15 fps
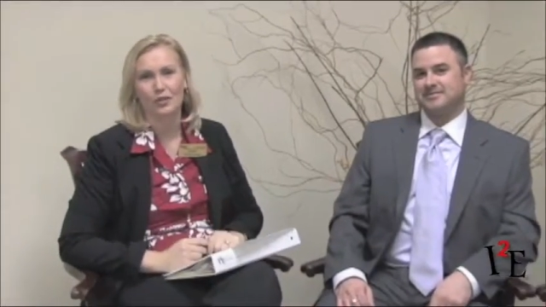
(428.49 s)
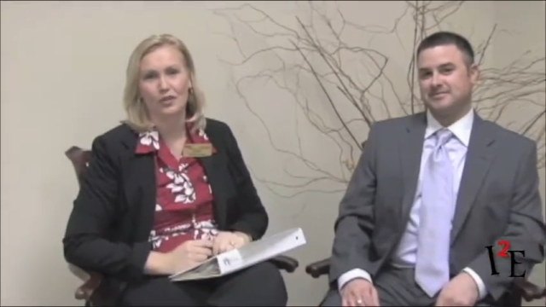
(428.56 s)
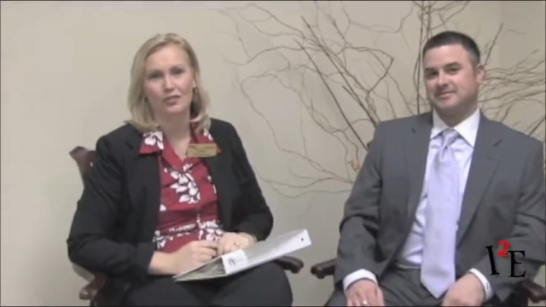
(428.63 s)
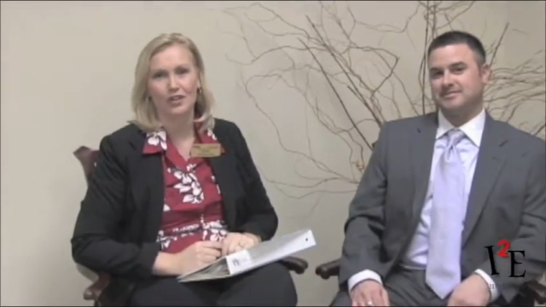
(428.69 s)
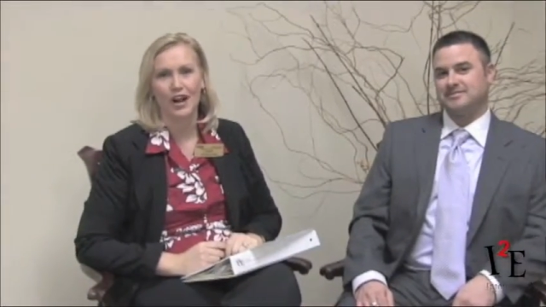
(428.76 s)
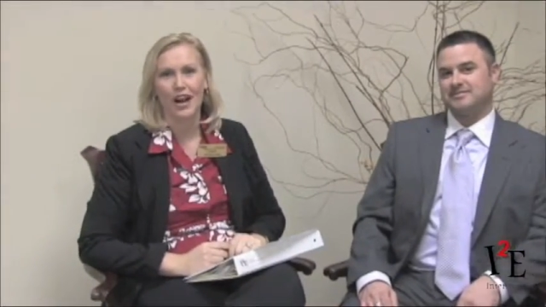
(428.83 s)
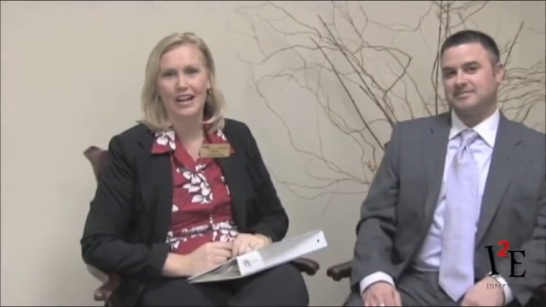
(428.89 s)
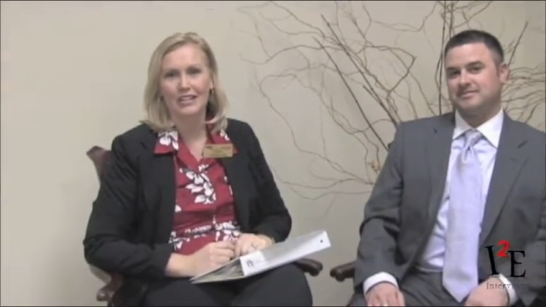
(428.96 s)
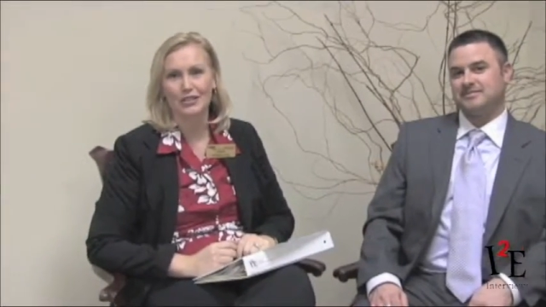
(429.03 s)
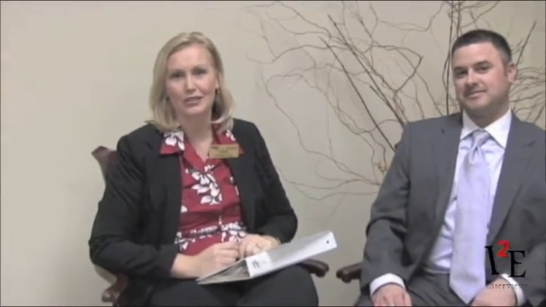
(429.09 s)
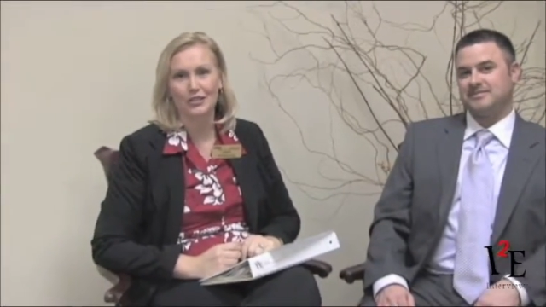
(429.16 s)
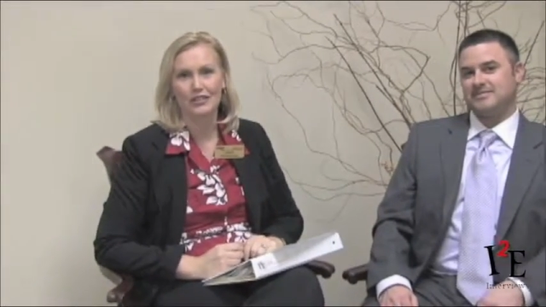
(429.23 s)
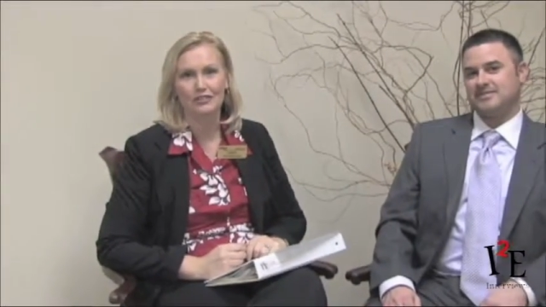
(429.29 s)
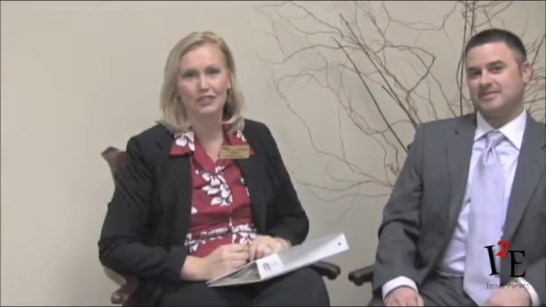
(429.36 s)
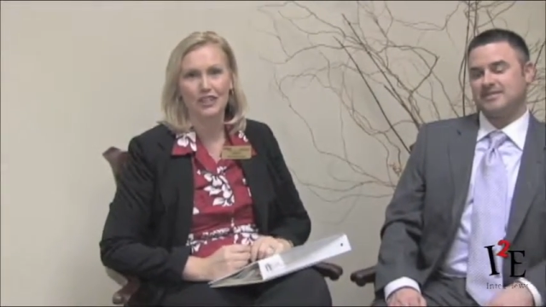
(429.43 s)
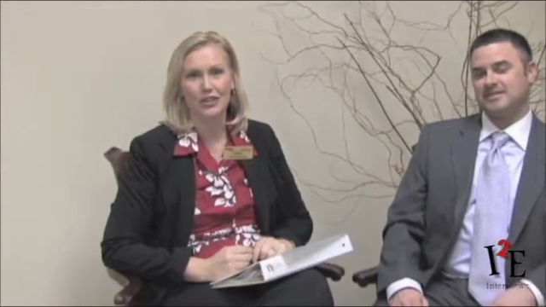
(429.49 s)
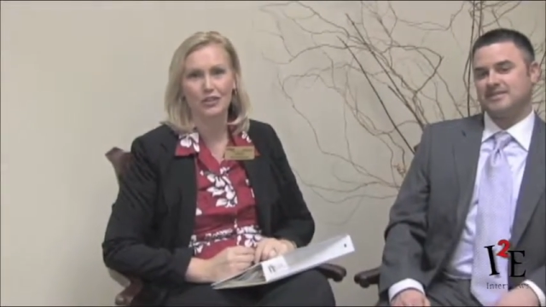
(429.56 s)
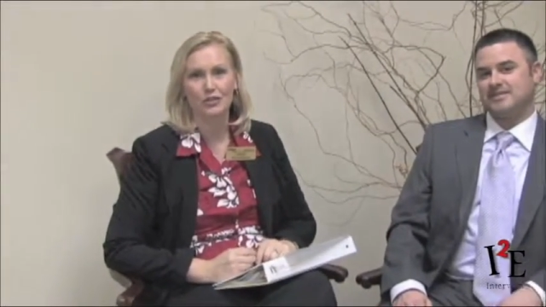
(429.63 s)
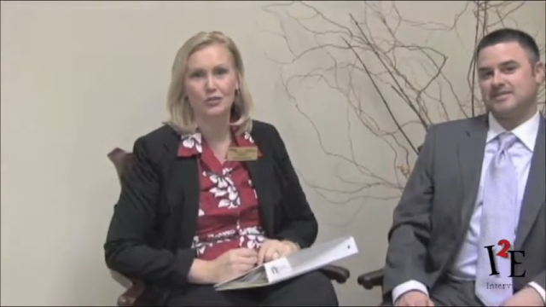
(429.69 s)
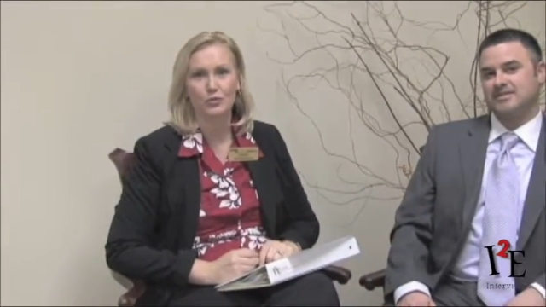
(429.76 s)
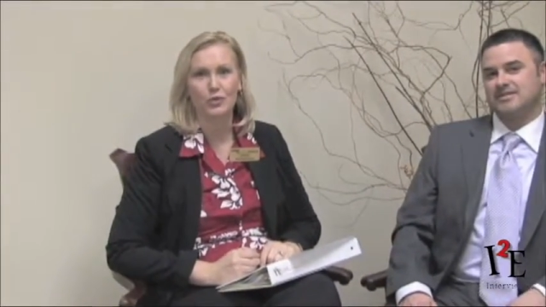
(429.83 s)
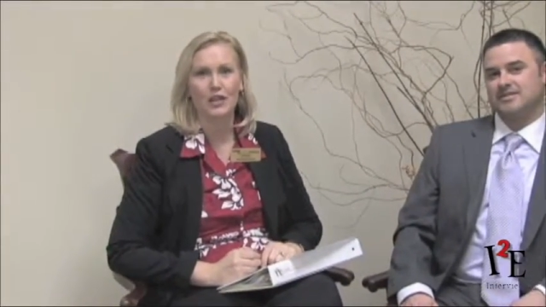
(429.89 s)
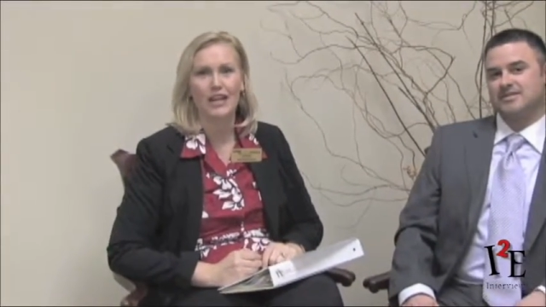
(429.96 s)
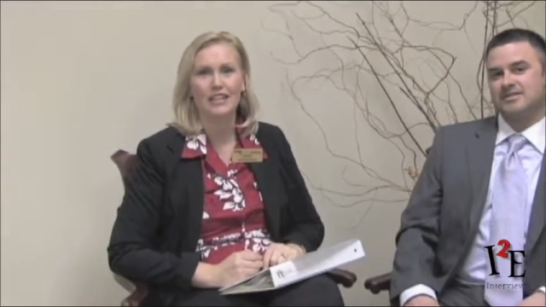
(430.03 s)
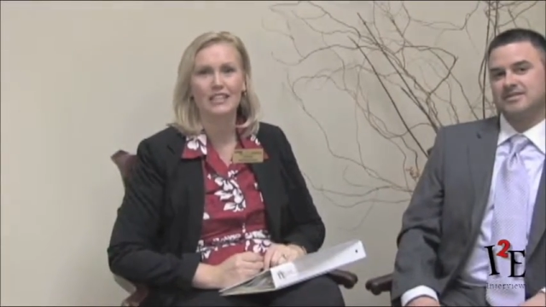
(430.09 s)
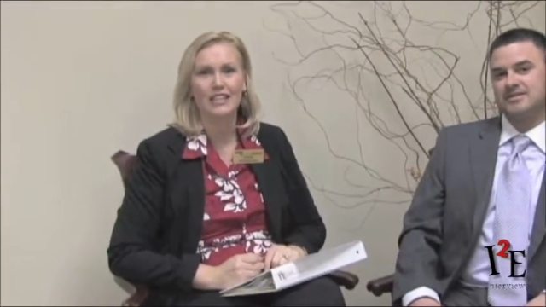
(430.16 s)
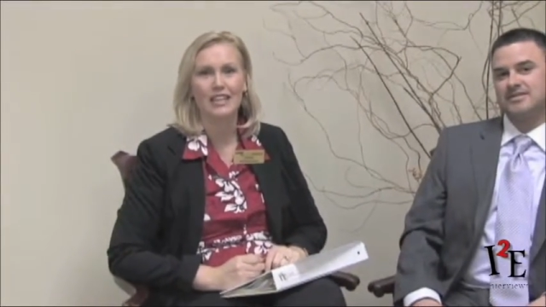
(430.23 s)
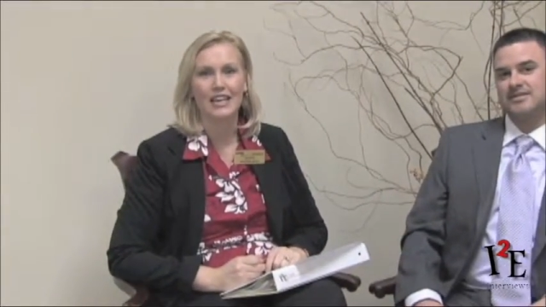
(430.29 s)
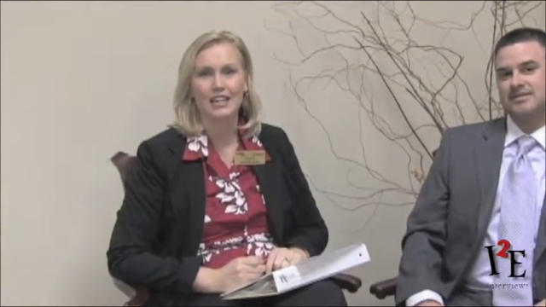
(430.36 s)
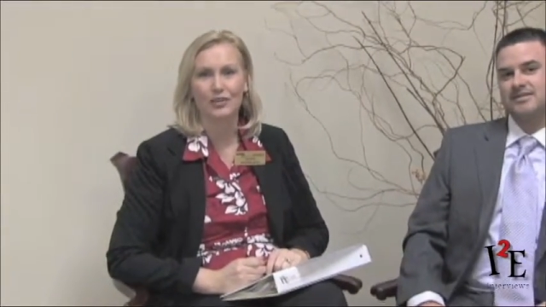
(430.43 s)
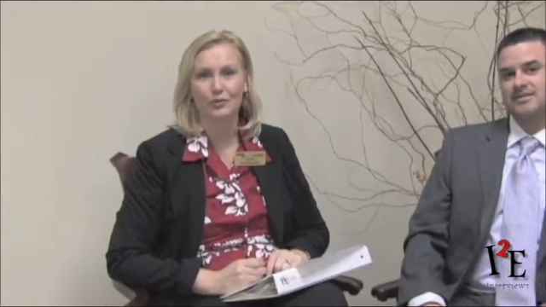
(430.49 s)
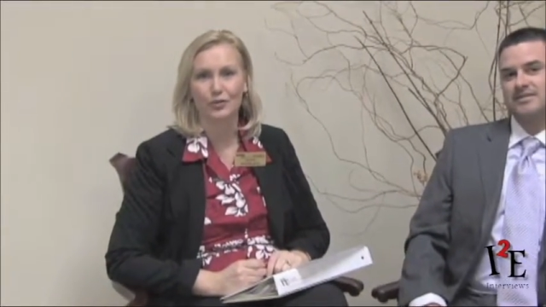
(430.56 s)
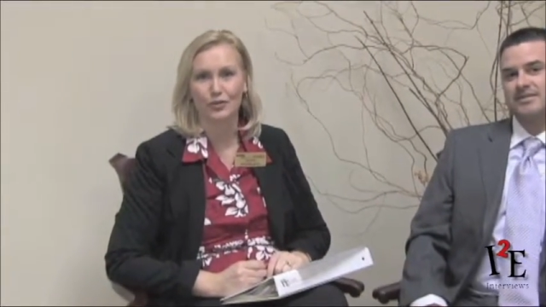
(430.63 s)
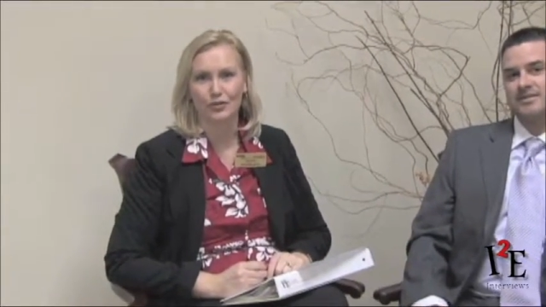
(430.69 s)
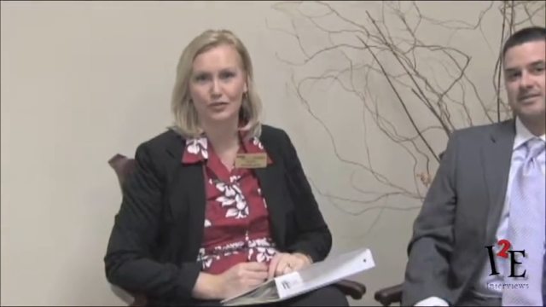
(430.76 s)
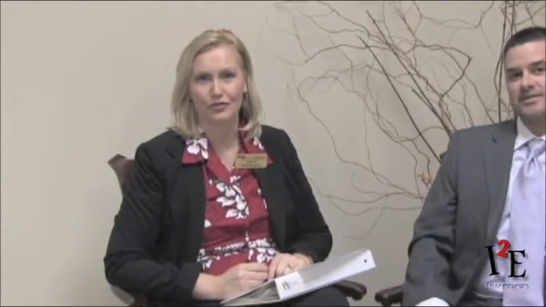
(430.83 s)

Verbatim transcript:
Speaker 1: one of our I2E videos. We'd like to thank the Rural